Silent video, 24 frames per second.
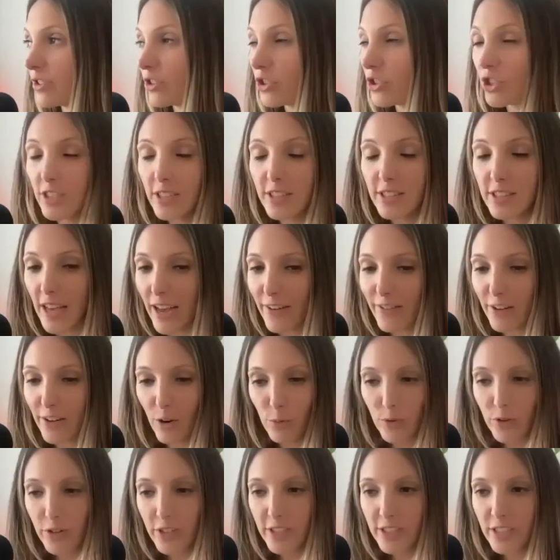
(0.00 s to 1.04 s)
She's having a
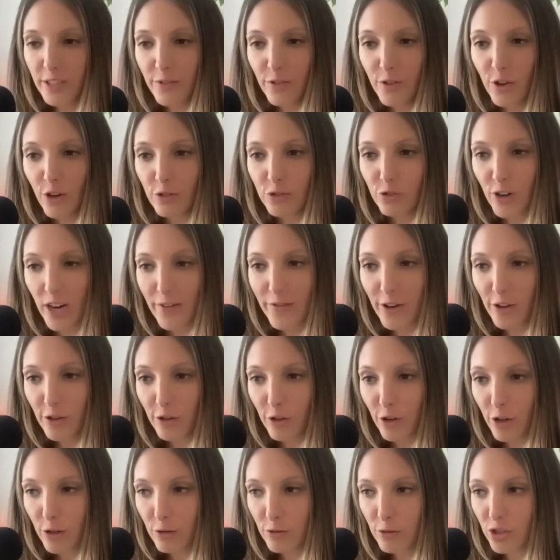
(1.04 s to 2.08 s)
really difficult driving
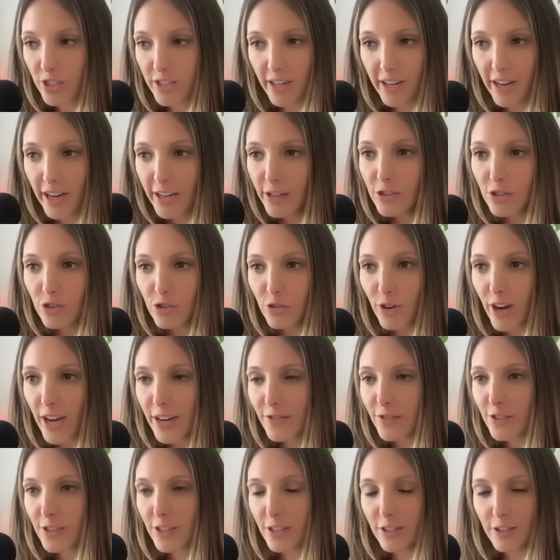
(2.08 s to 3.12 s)
alone. She's like, I used to
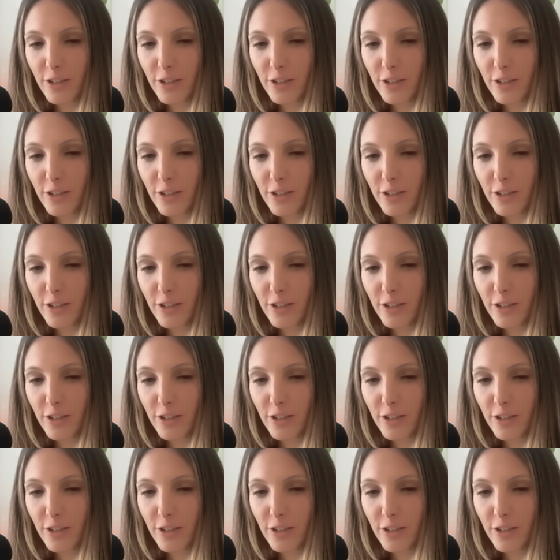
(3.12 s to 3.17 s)
drive to right.